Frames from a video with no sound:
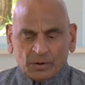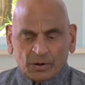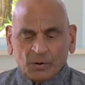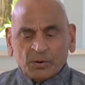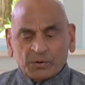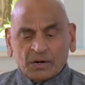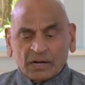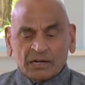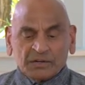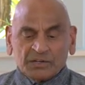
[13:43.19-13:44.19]
Or
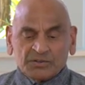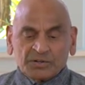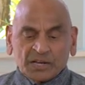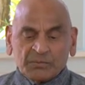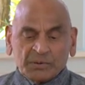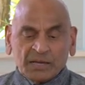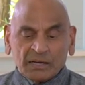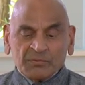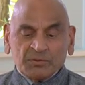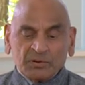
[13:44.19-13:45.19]
a teacher can be
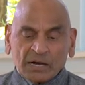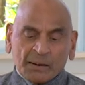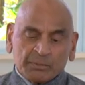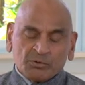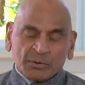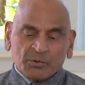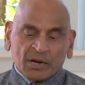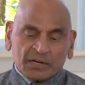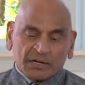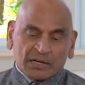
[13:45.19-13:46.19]
helpful up to a
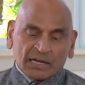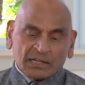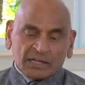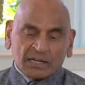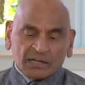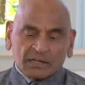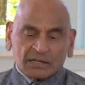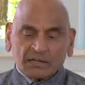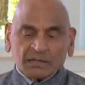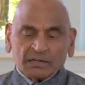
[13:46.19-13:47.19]
point, and then
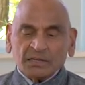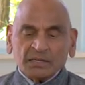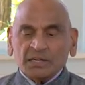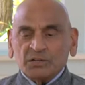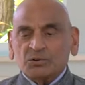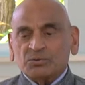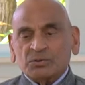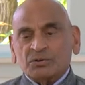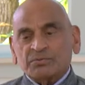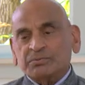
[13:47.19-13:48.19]
they need to
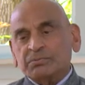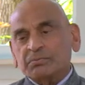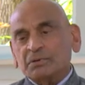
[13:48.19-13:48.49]
sort of